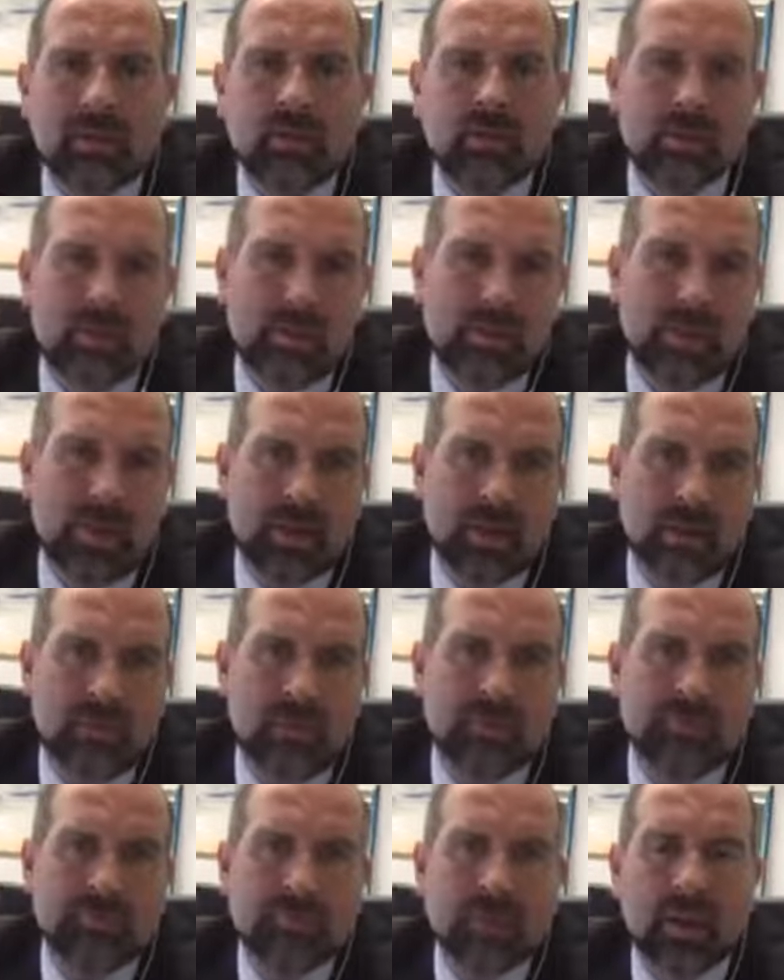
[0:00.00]
constipate
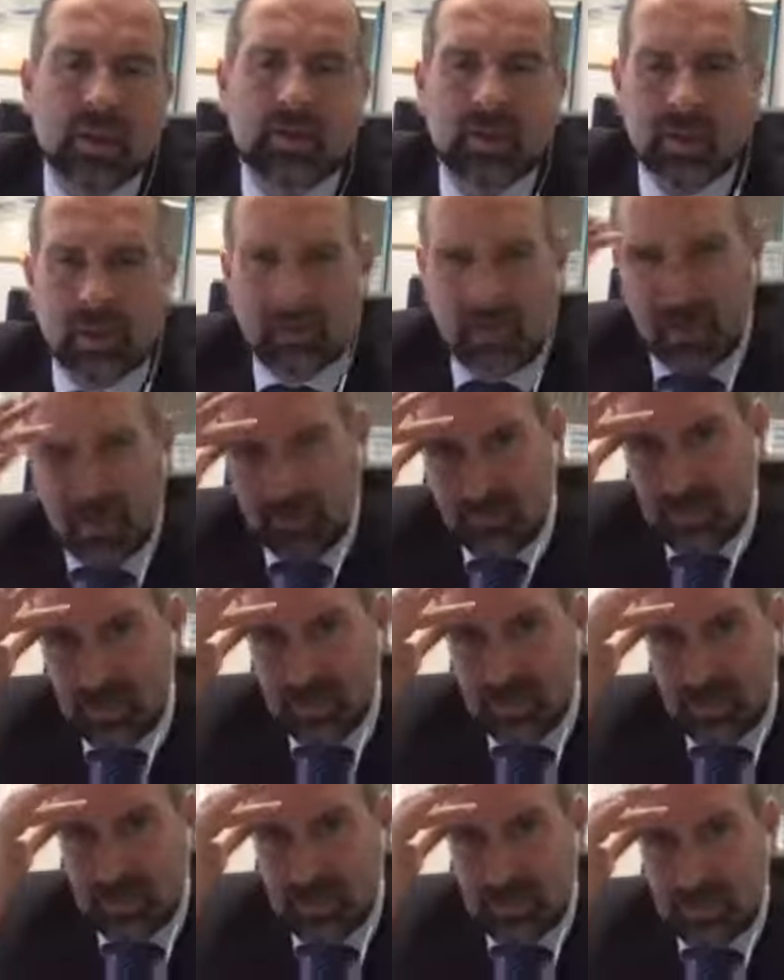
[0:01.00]
you and they can make you feel a
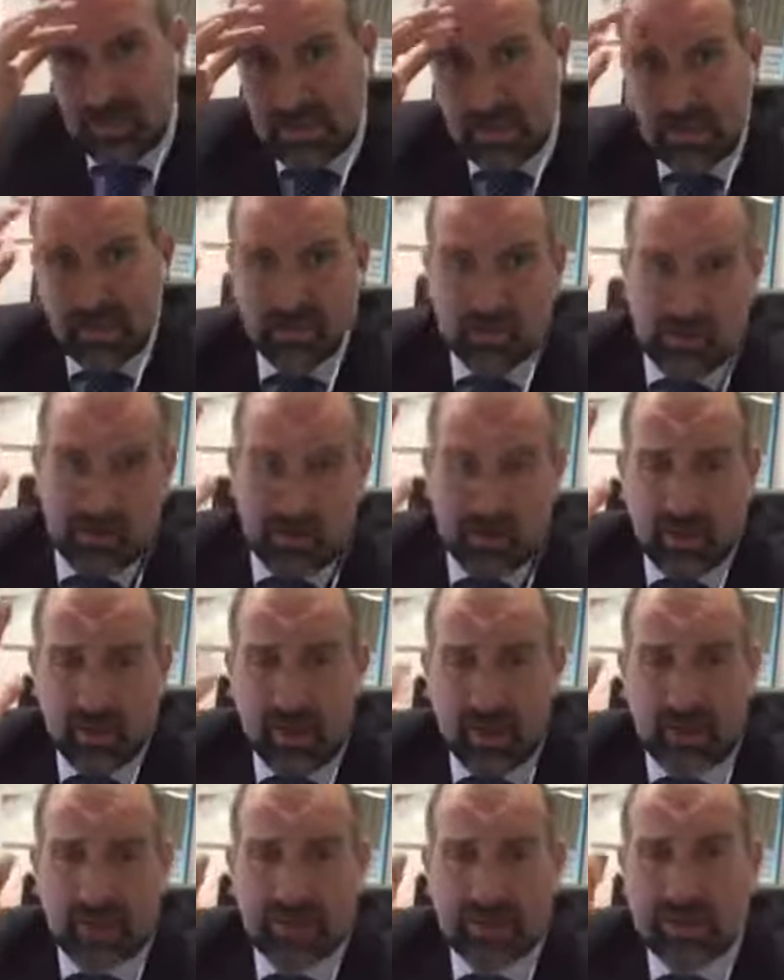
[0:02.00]
bit dizzy and a bit
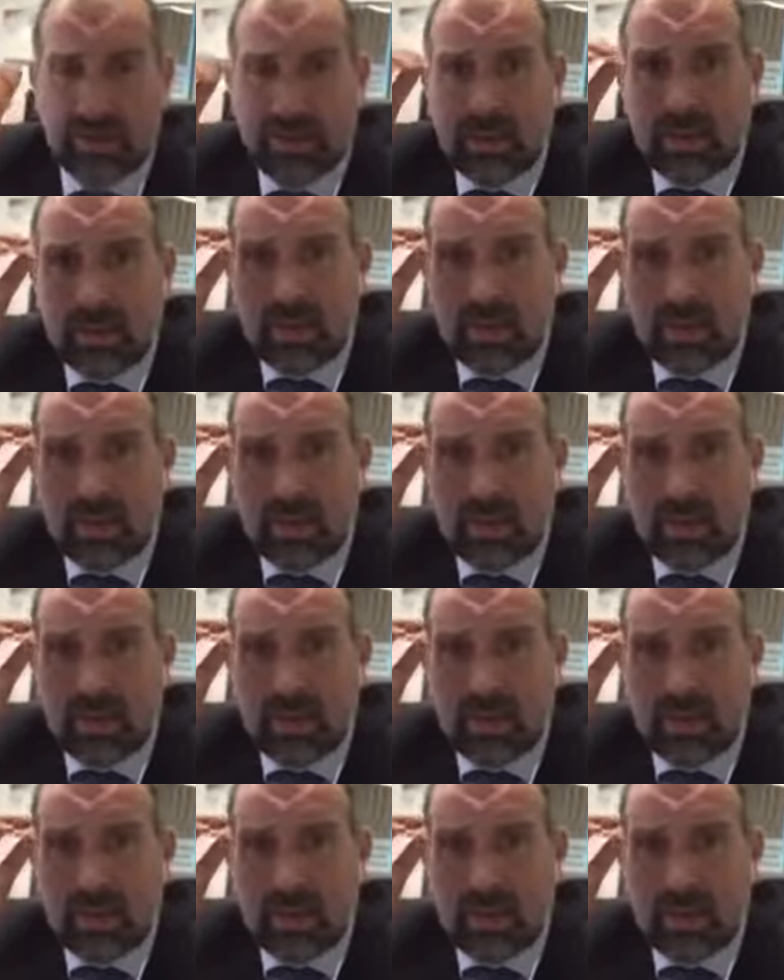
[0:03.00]
lightheaded.